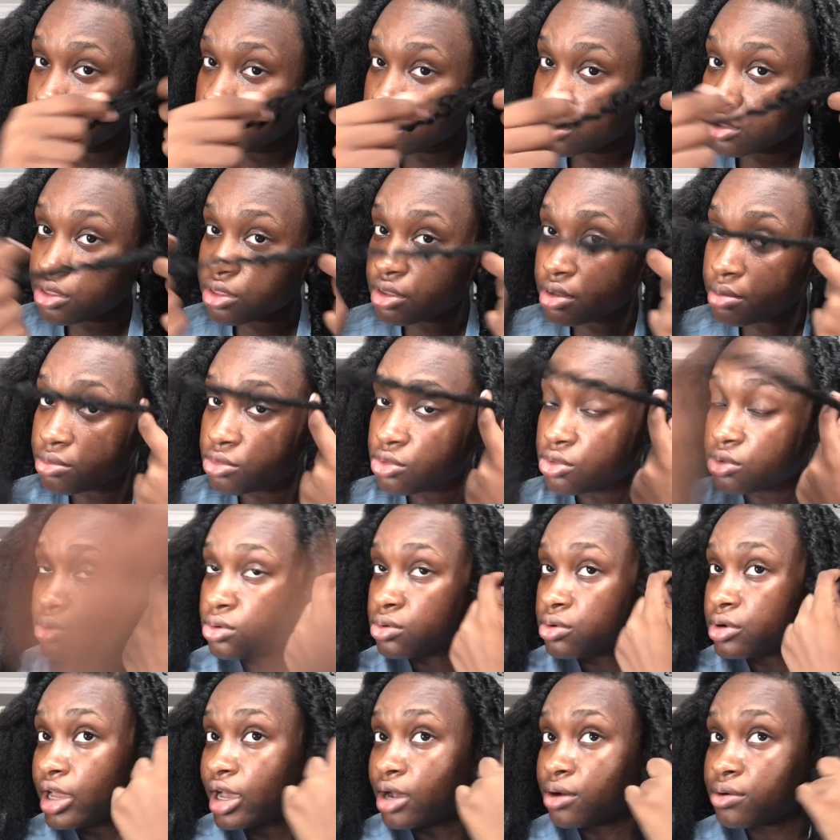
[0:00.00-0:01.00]
your thumb through
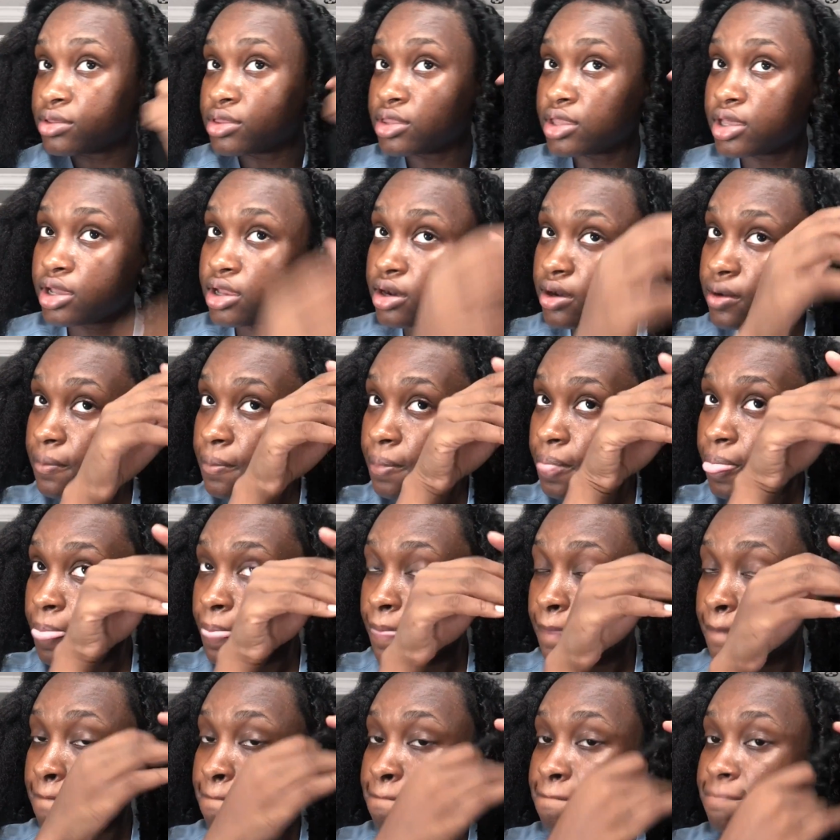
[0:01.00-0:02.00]
now and then,
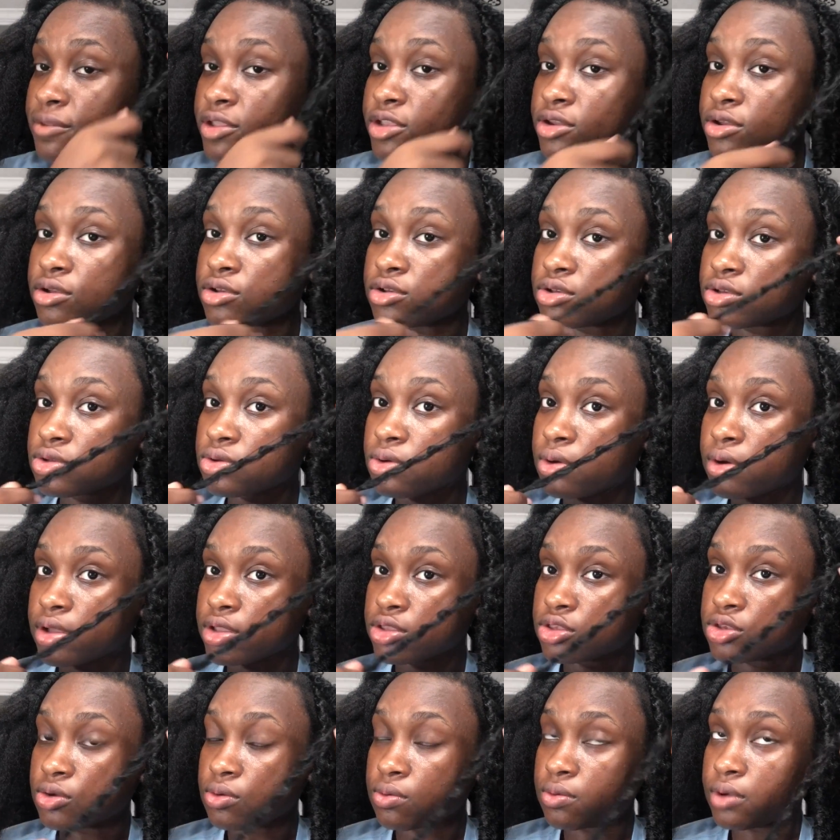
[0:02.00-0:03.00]
and you're just going
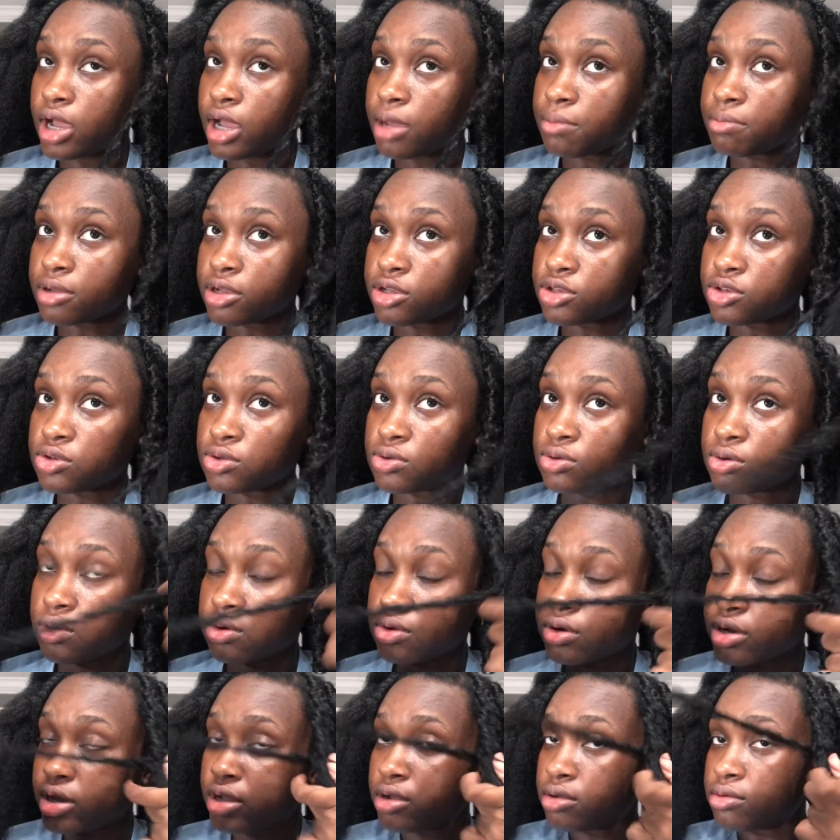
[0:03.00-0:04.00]
to wrap as you go
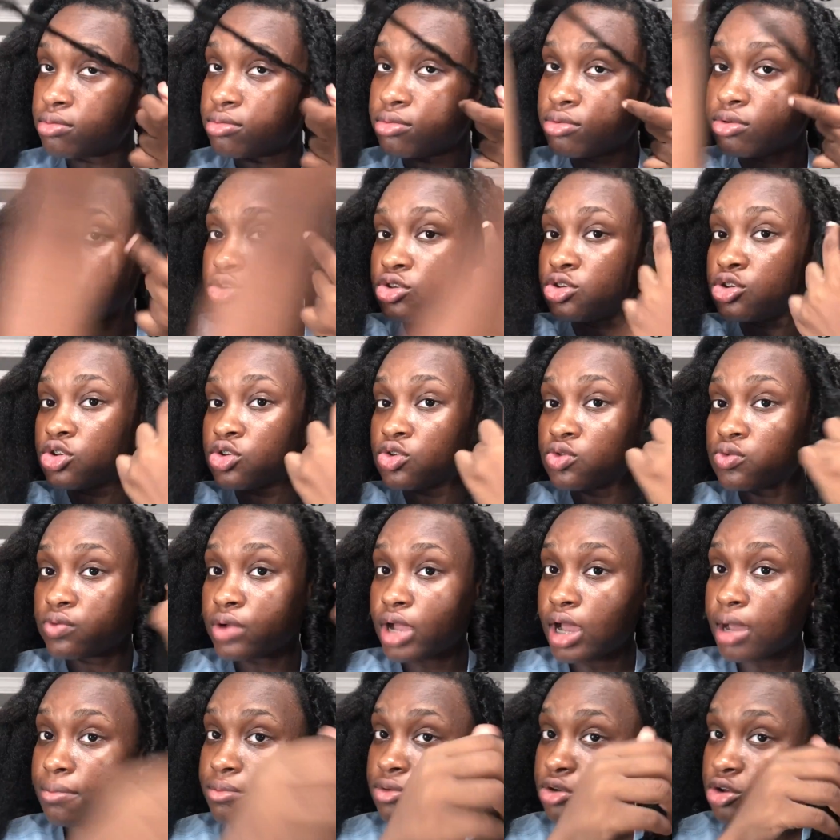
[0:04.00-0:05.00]
down. Just
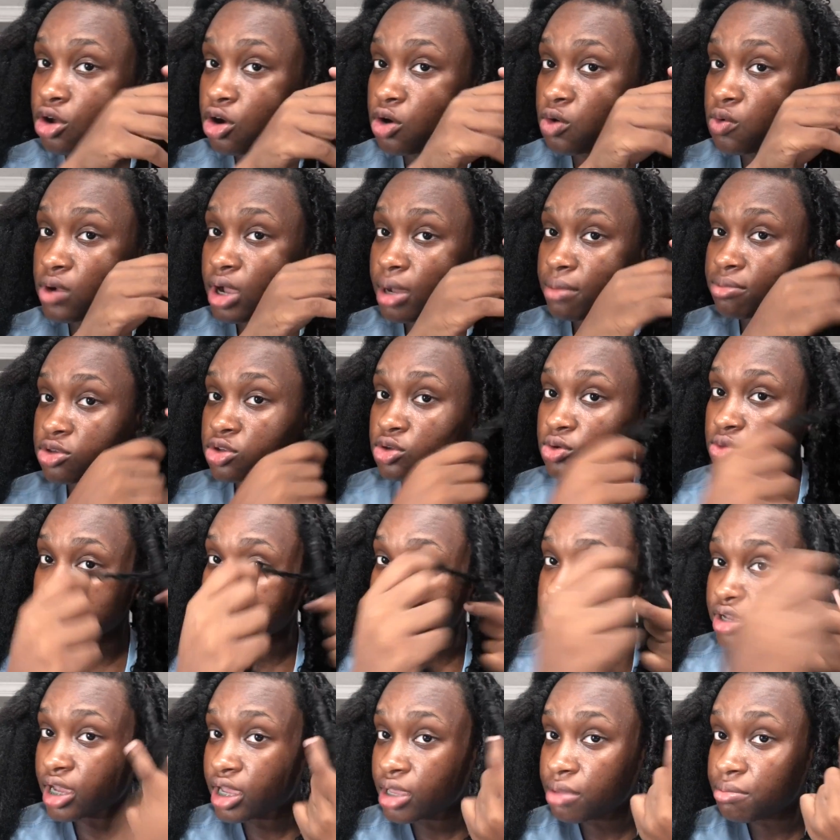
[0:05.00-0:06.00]
wrap. Don't wrap too
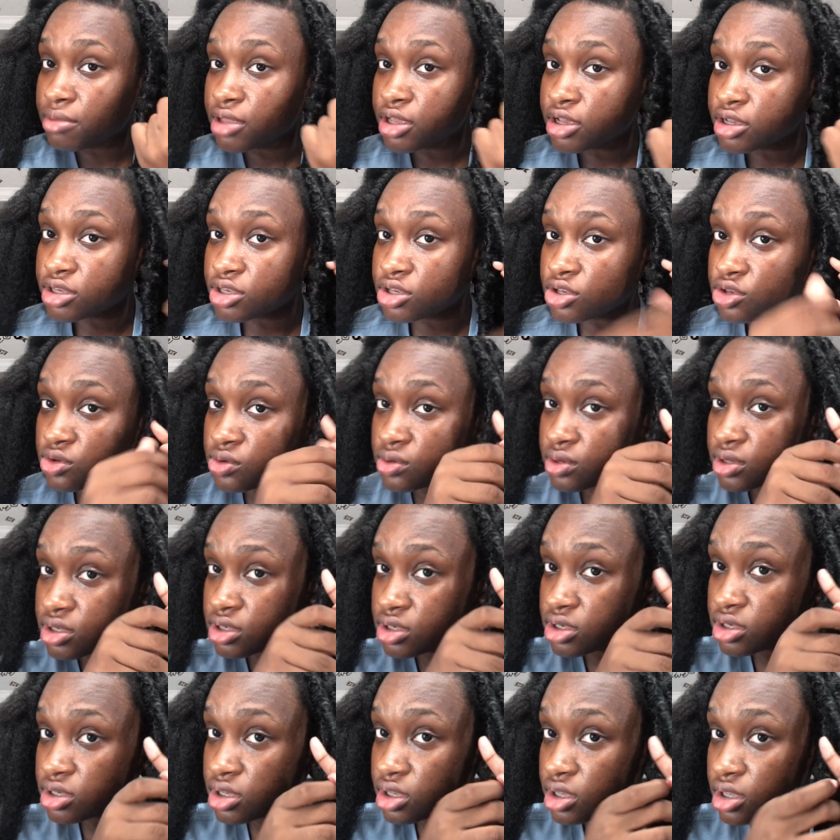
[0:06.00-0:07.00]
tight because as you can
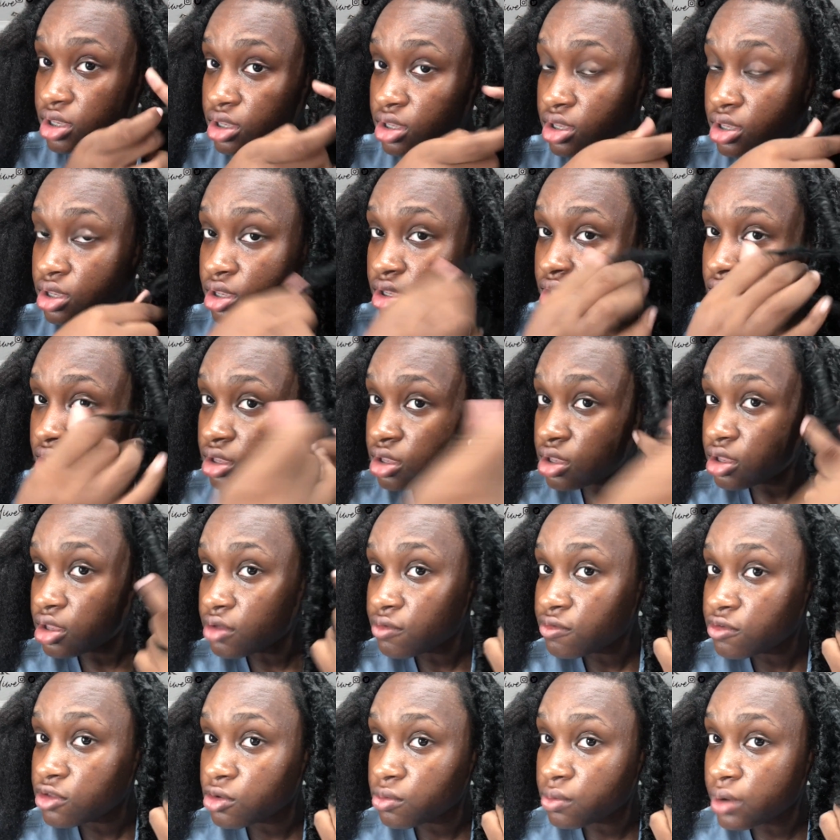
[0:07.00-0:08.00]
see,
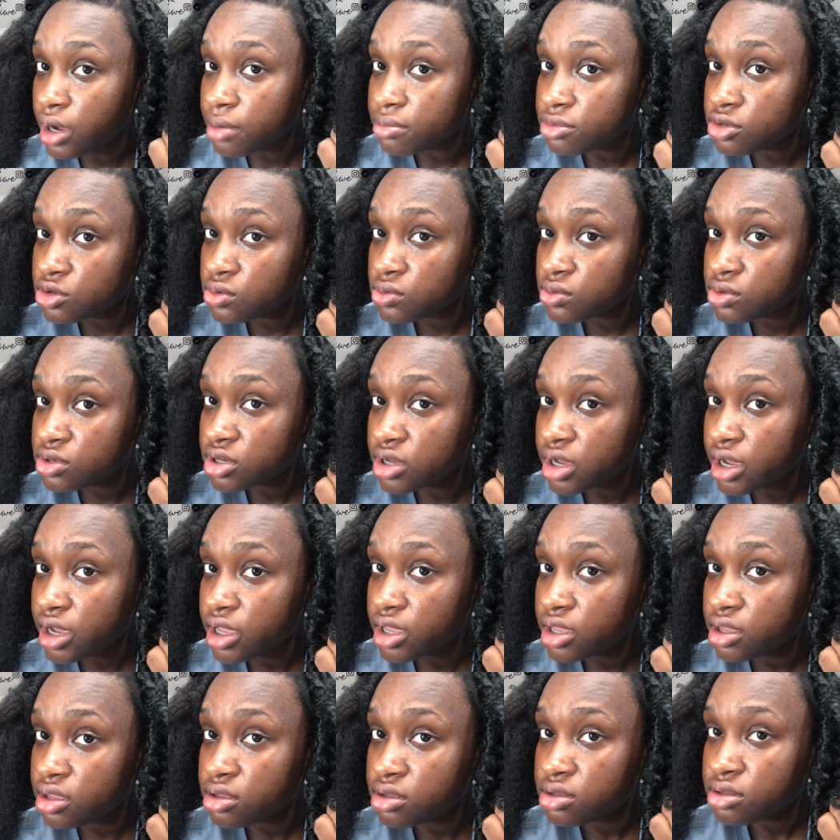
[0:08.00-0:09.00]
if you wrap too
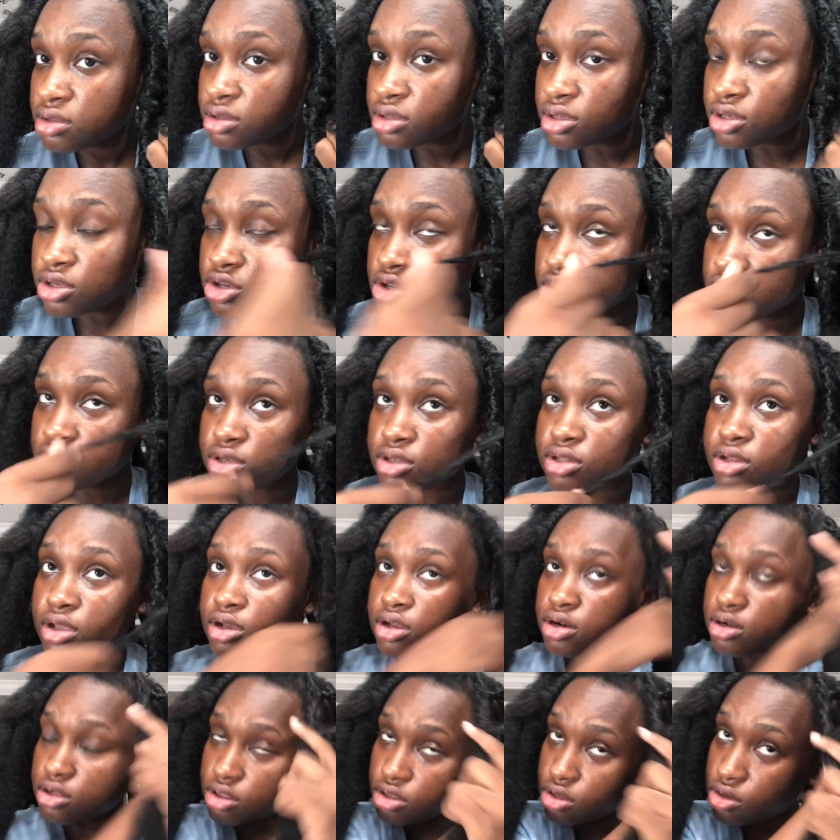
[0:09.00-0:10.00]
tight, it's just not
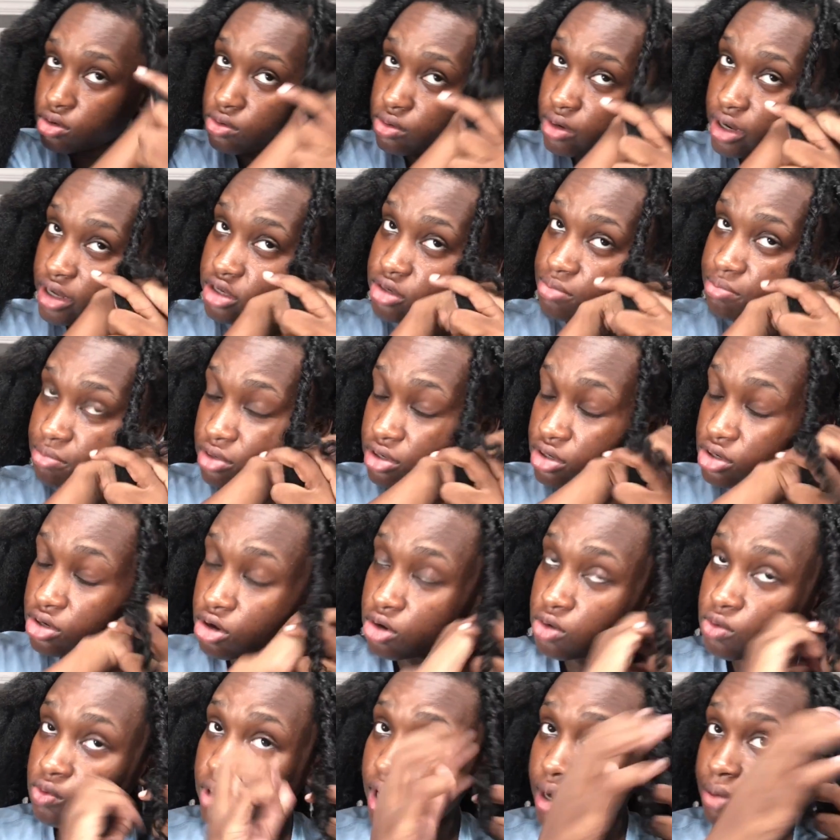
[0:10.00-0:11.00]
going to look right. But
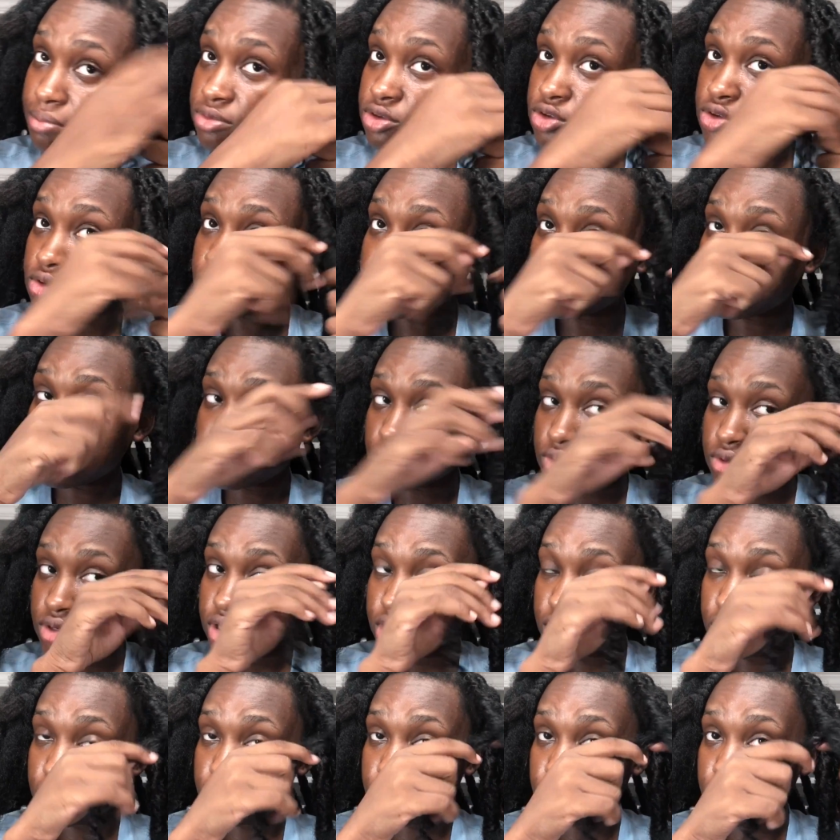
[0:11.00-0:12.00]
don't wrap too loose
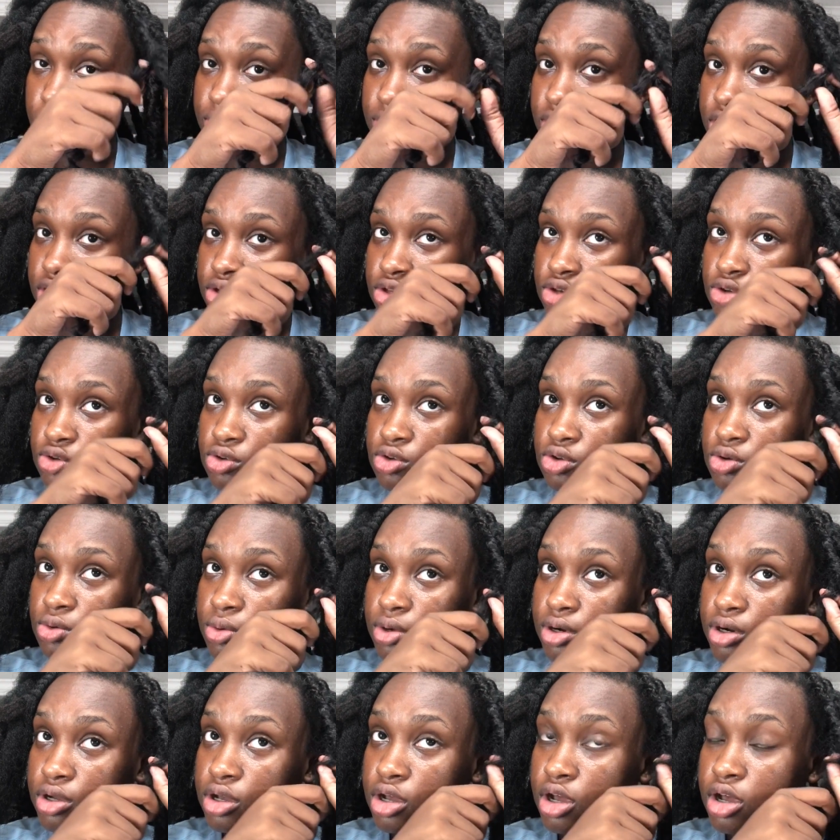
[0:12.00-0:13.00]
either because you do
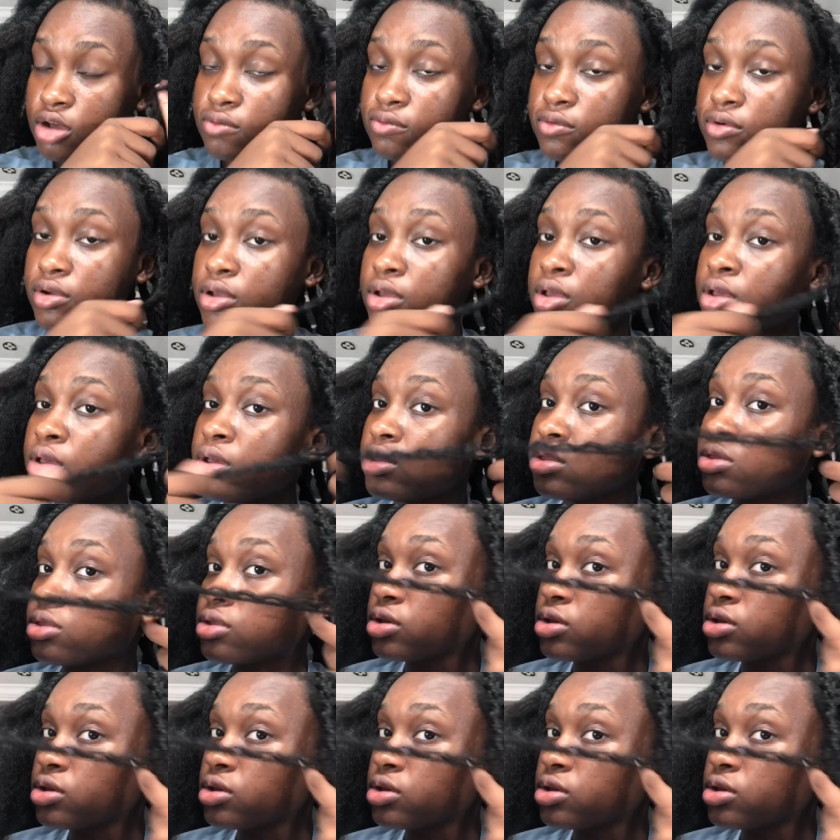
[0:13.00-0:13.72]
want to cover the